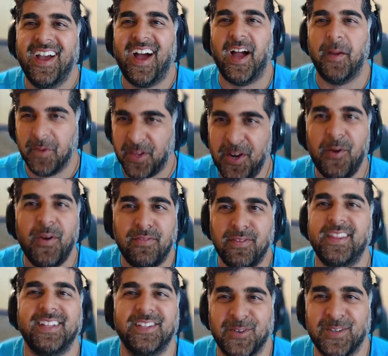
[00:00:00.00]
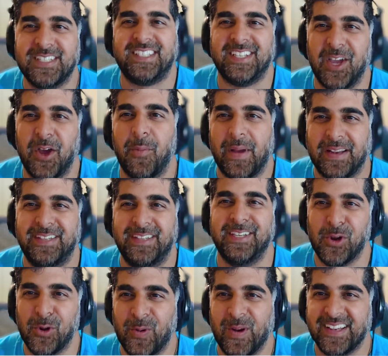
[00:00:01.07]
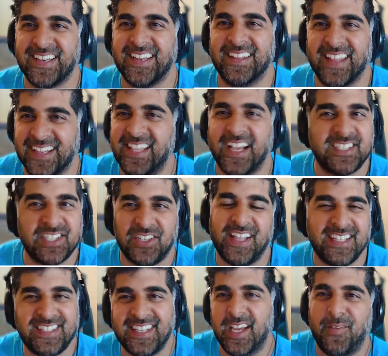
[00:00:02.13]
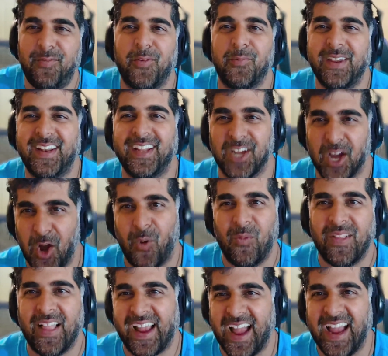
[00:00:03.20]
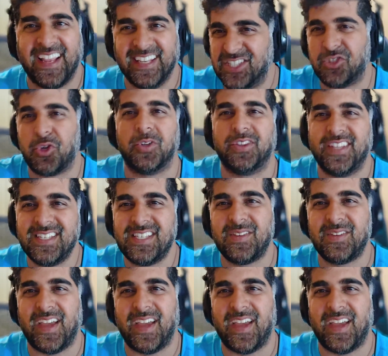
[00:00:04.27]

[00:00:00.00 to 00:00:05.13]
I'm gonna know everything there is to know about deodorant, and like that's that's enough for me to go. Like I can start this.